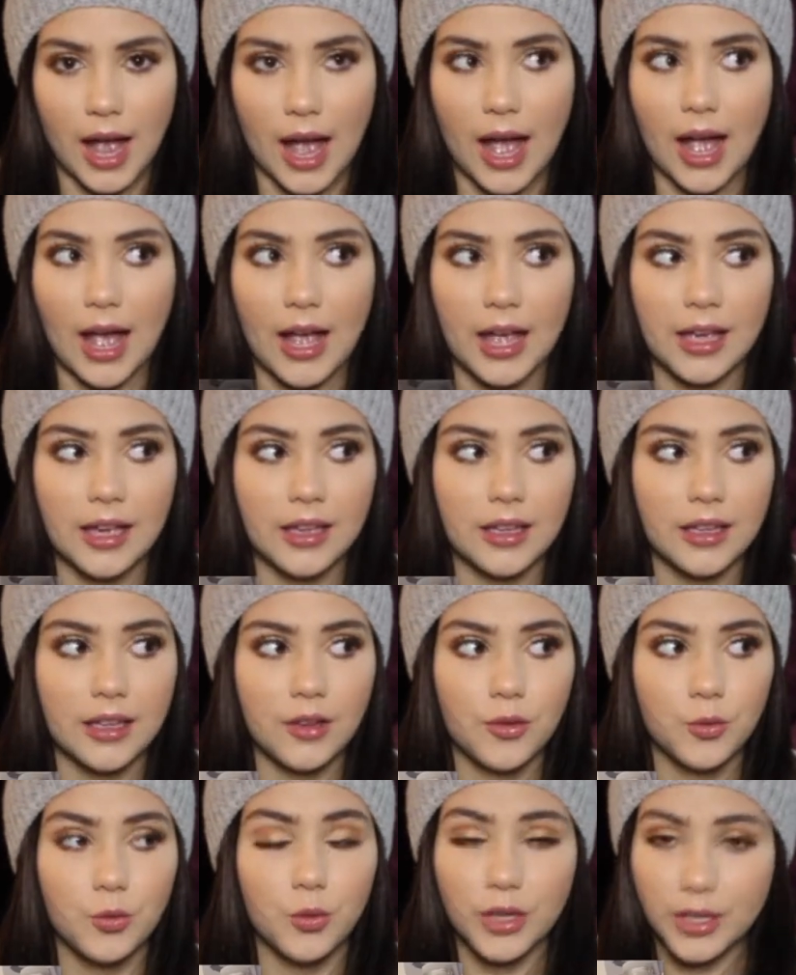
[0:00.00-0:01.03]
I
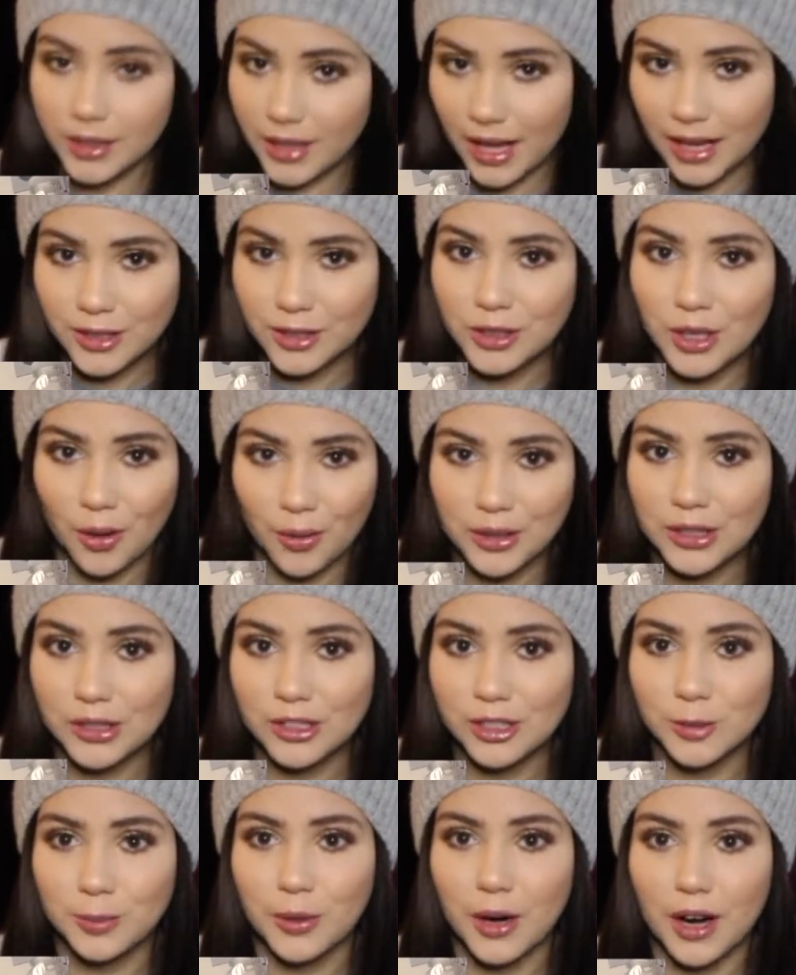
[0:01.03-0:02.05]
realized going through
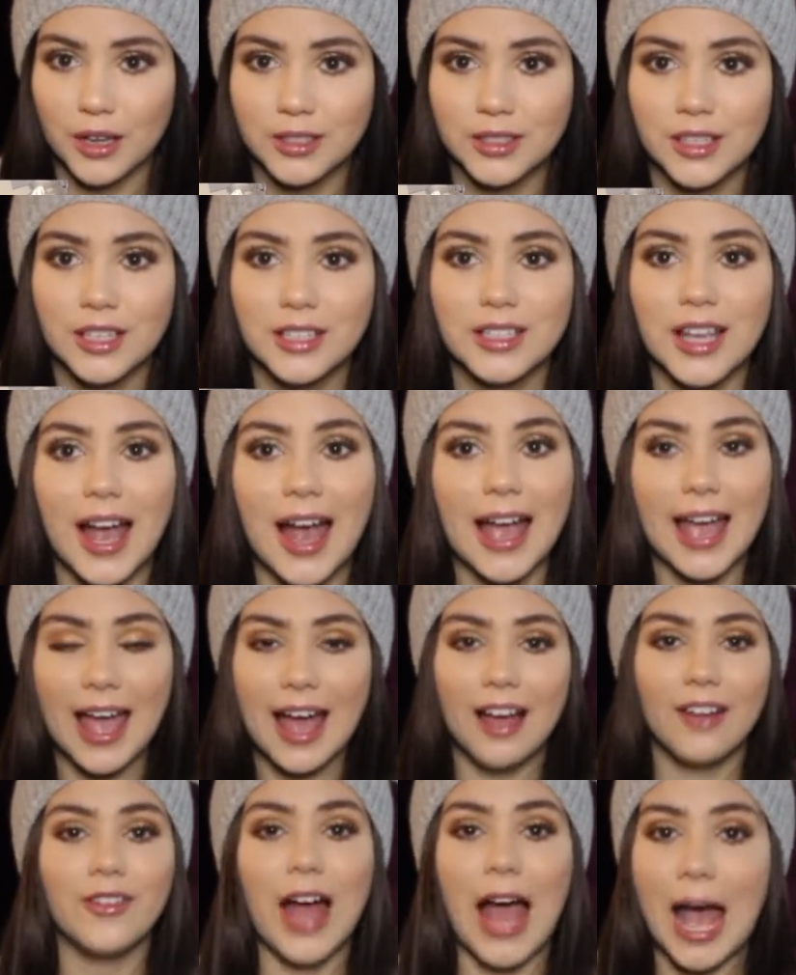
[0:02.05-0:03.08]
this process, I
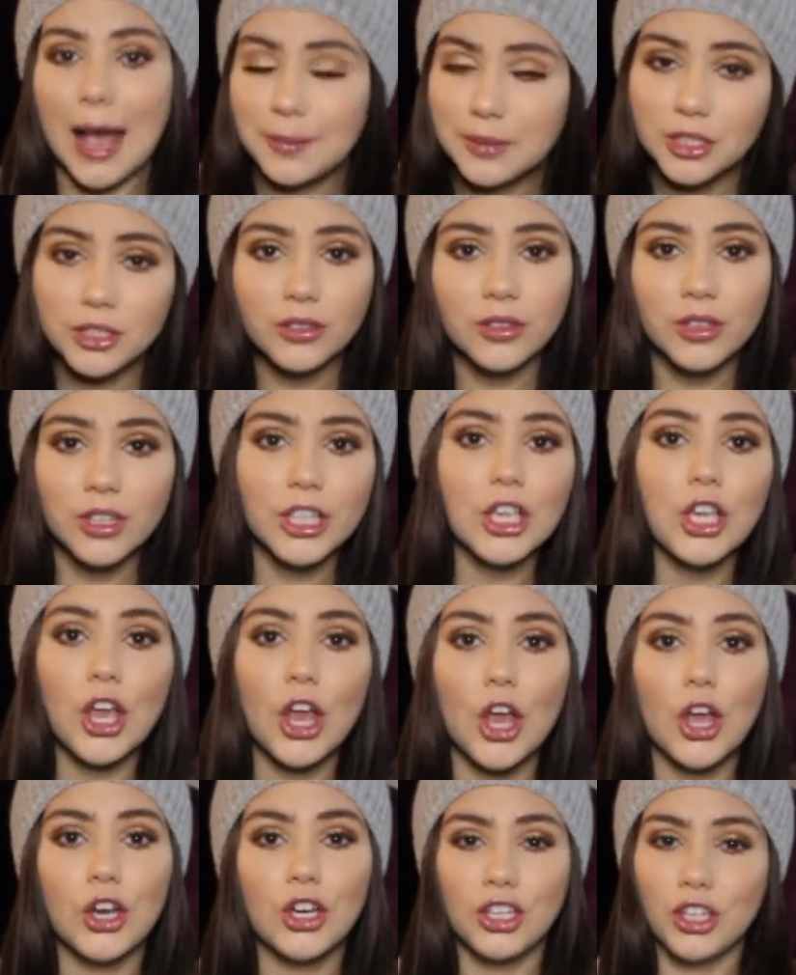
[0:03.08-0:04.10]
have absolutely
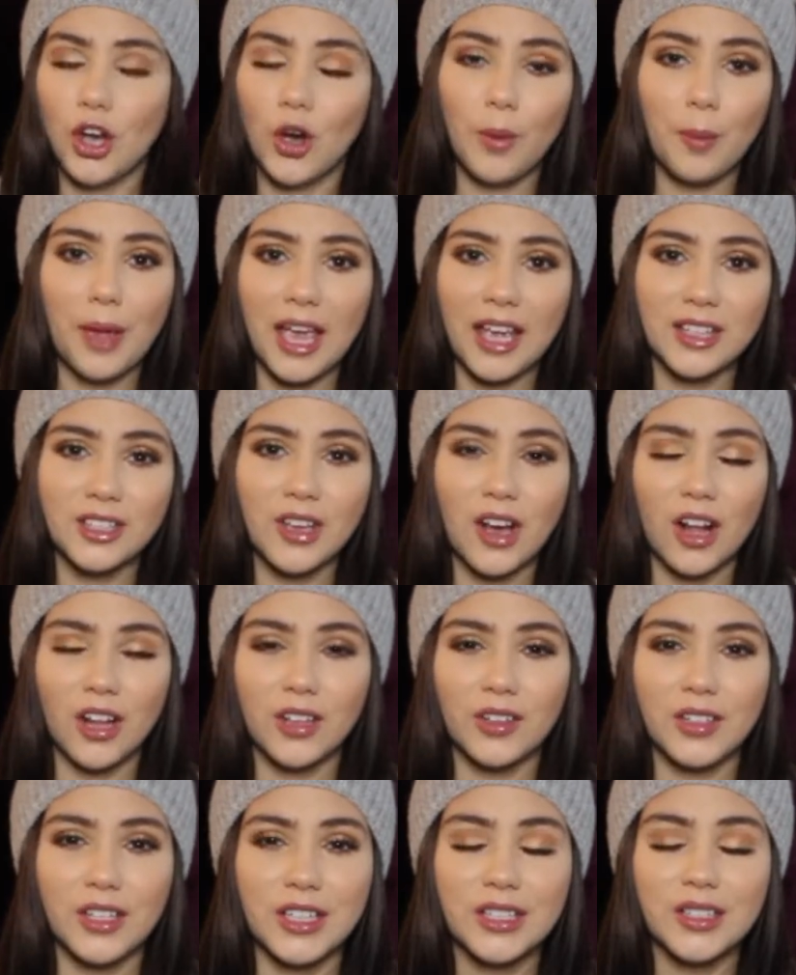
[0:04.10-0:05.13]
no pain
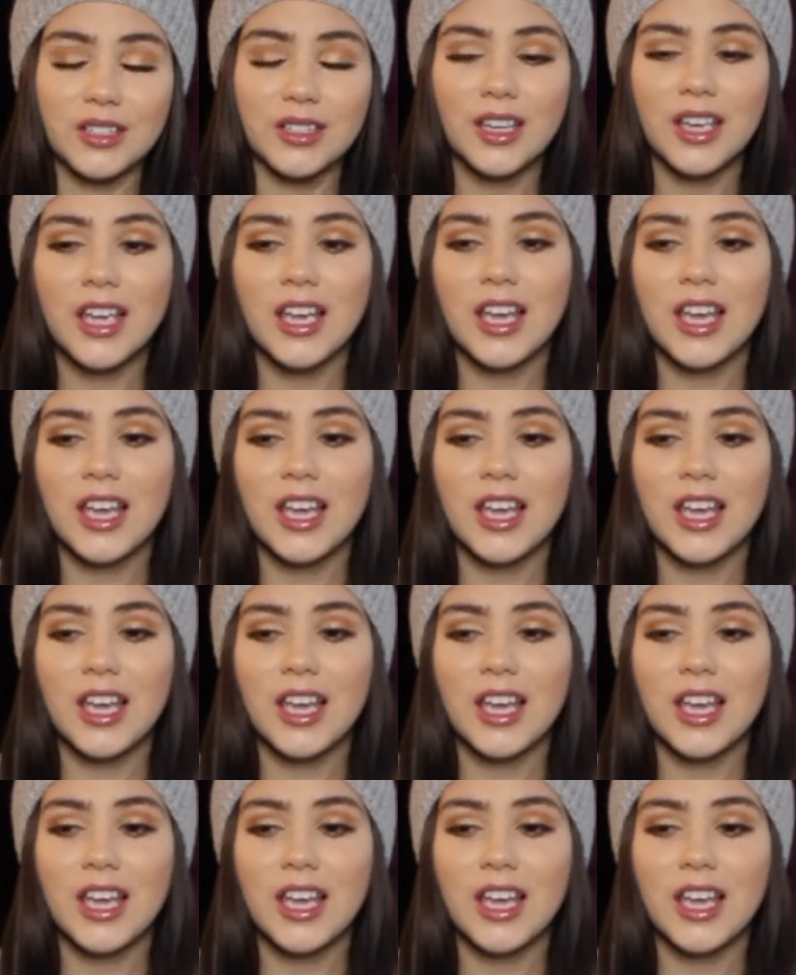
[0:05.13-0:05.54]
tolerance.